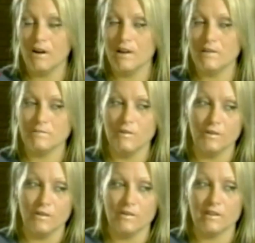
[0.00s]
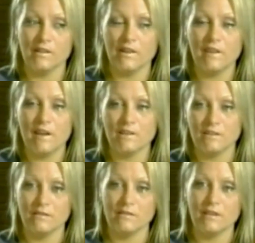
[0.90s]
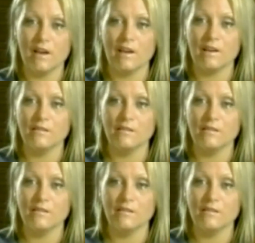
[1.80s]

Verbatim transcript: and I was pulling over to the left-hand side.